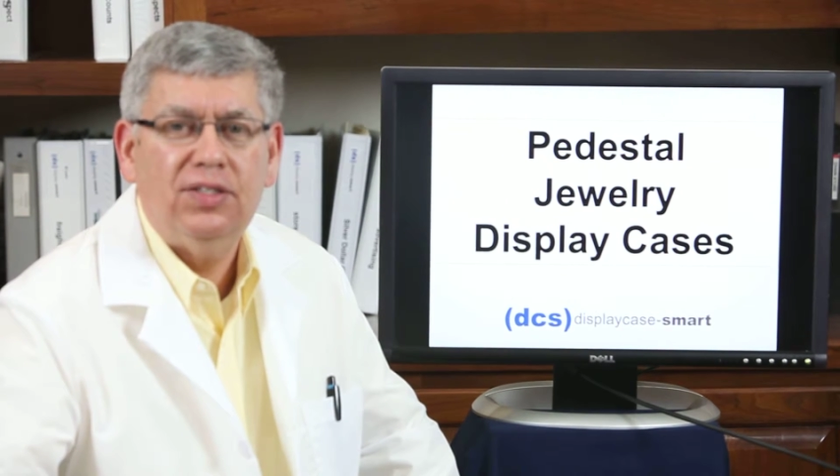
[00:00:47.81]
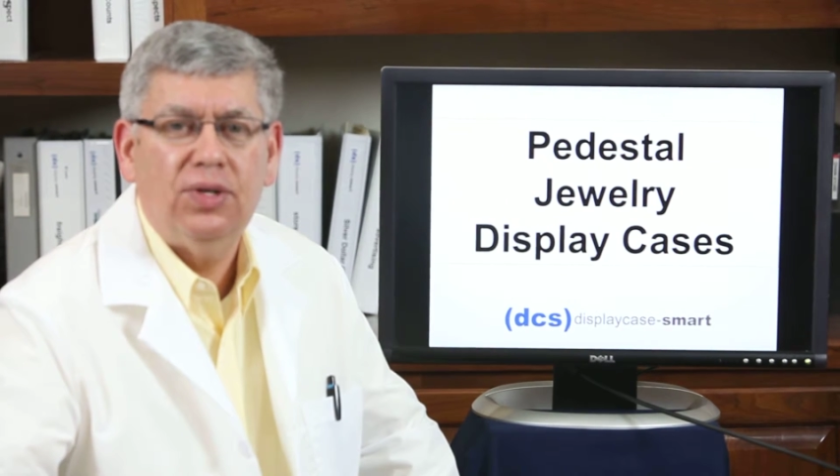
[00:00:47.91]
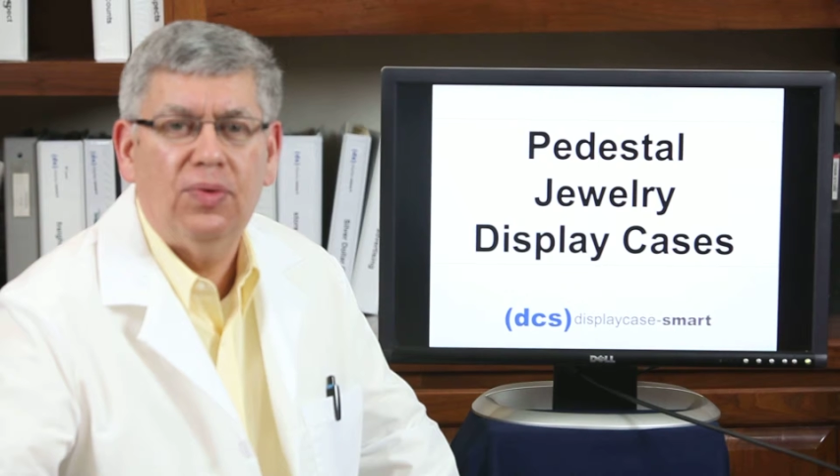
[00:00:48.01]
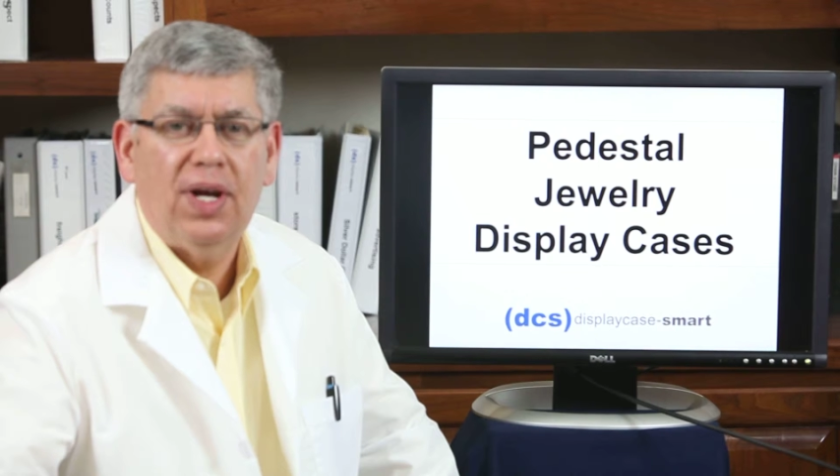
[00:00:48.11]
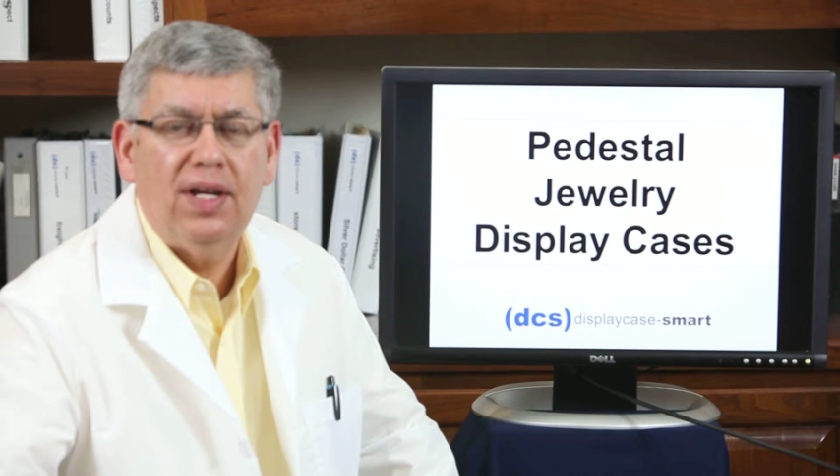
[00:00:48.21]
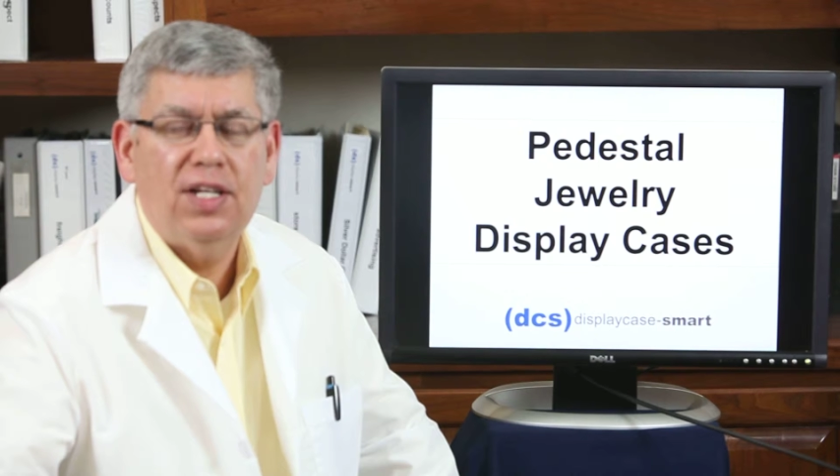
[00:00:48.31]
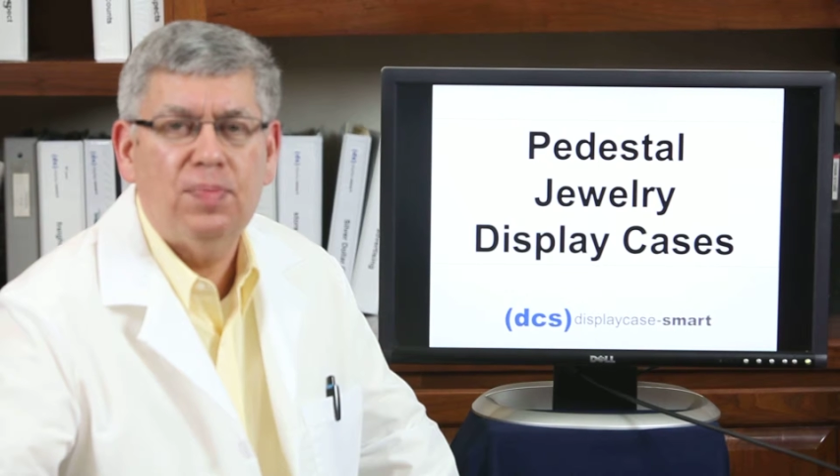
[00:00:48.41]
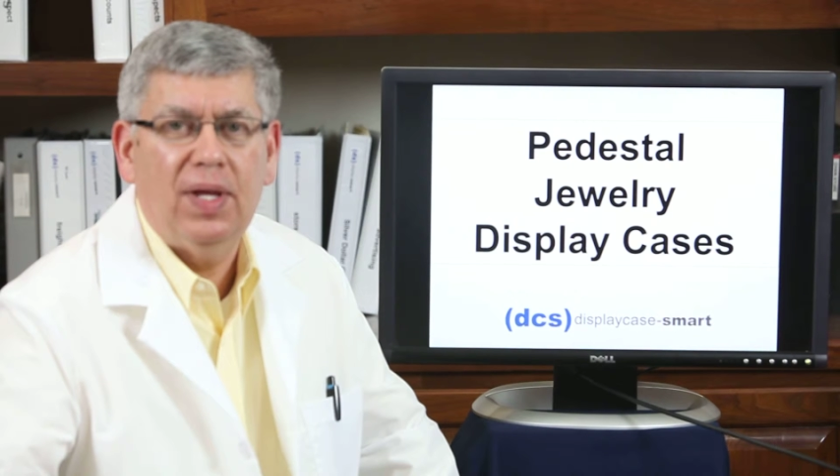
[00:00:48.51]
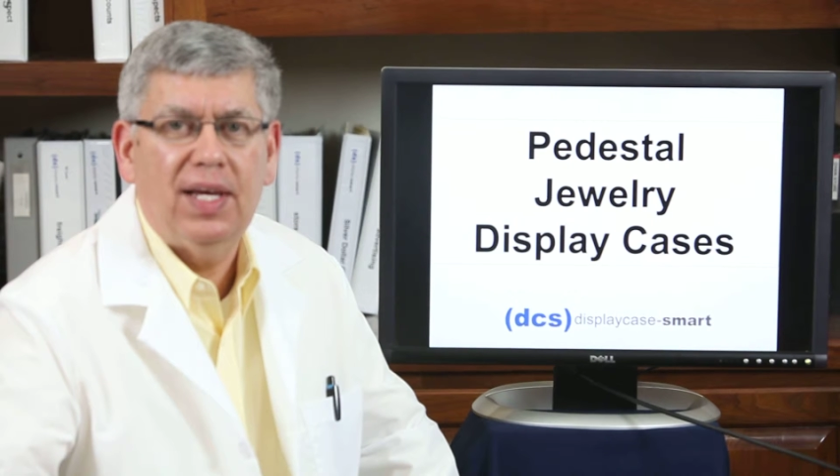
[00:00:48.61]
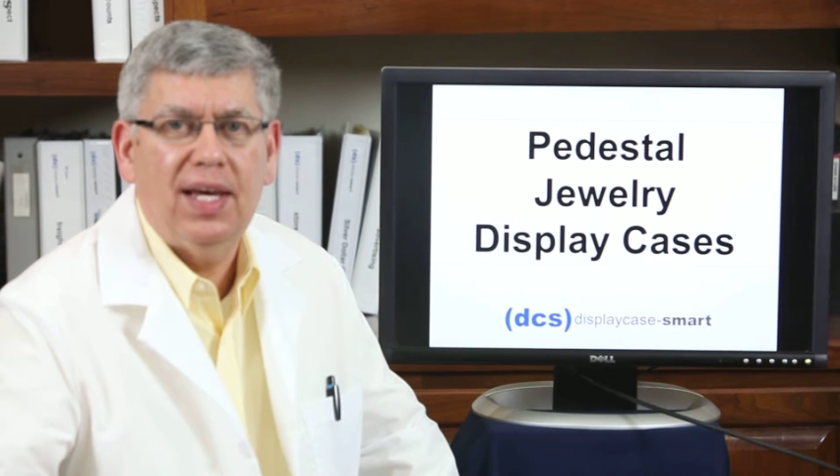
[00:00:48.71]
jewelry
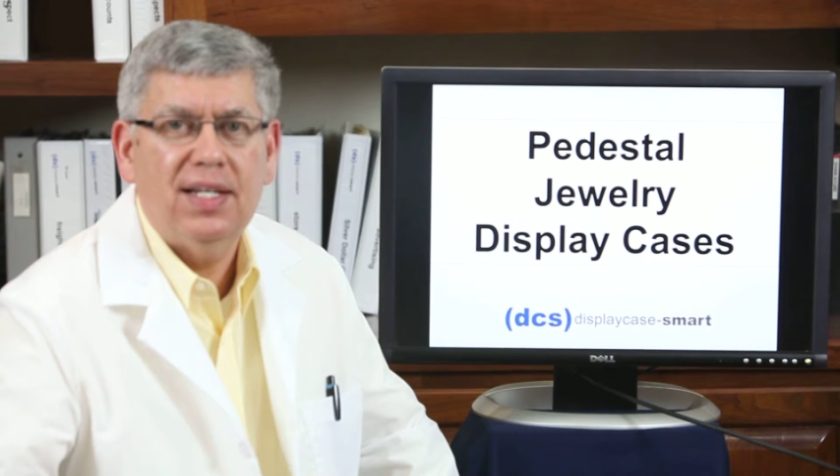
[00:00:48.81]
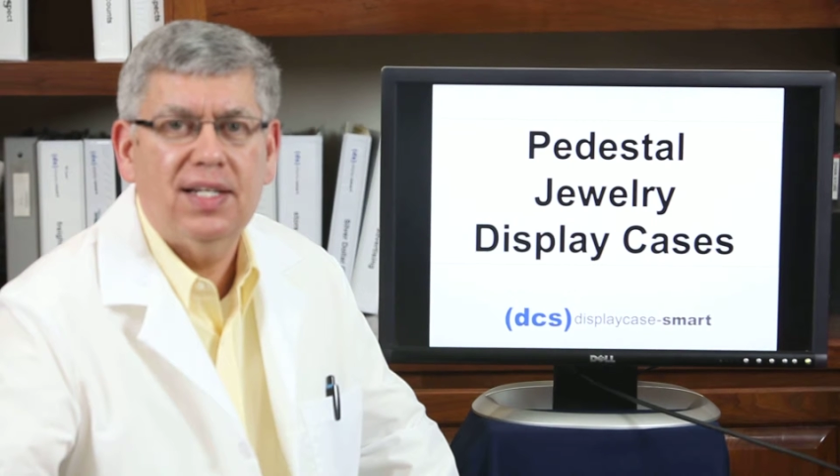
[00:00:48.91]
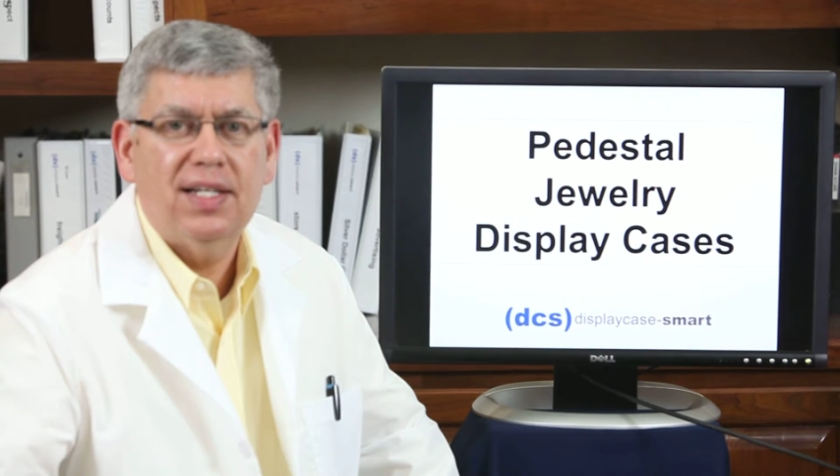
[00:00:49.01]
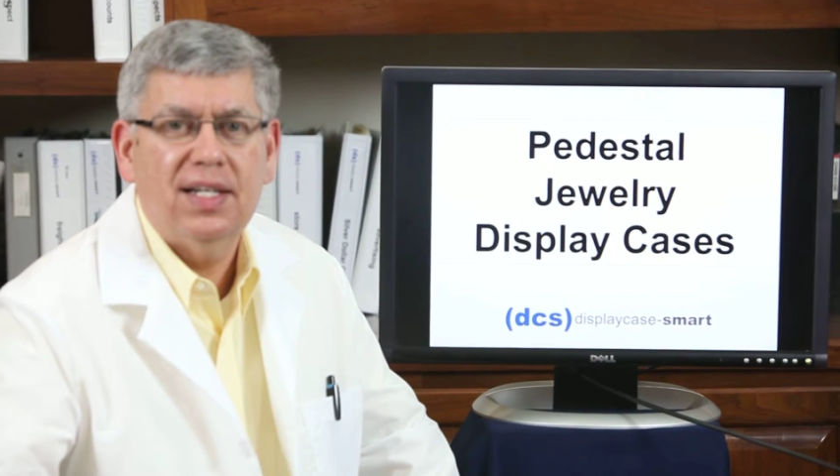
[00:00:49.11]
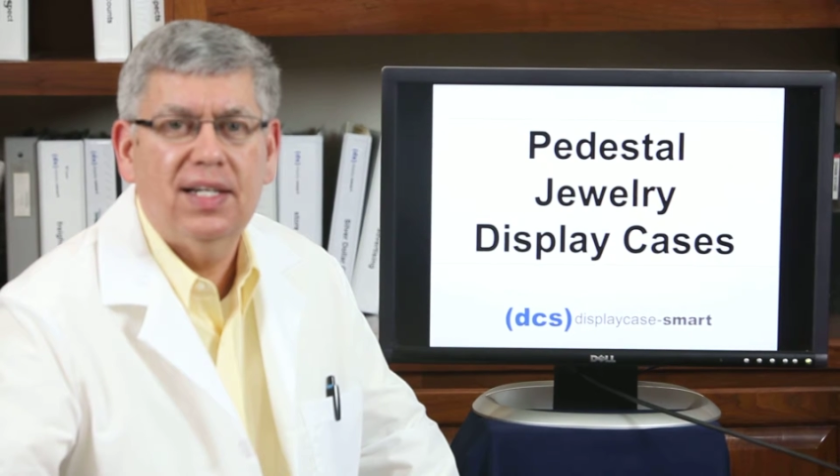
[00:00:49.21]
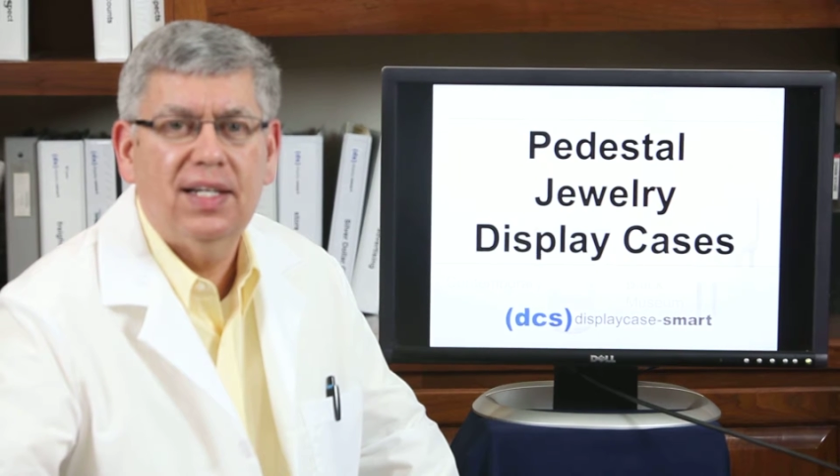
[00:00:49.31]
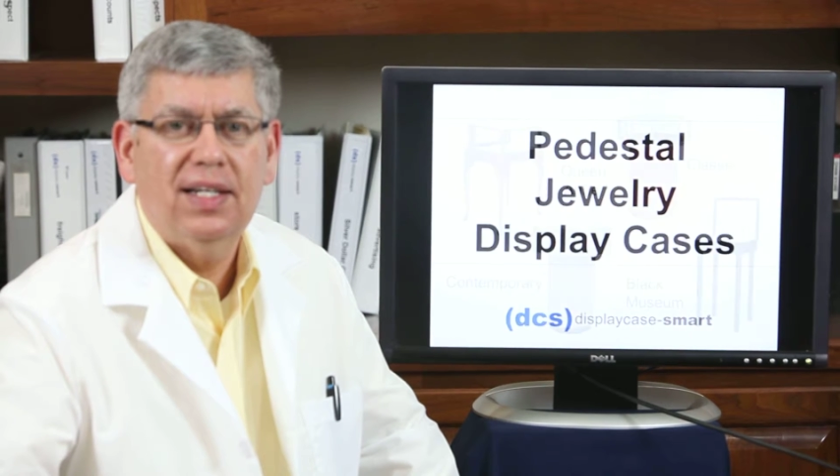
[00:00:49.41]
display cases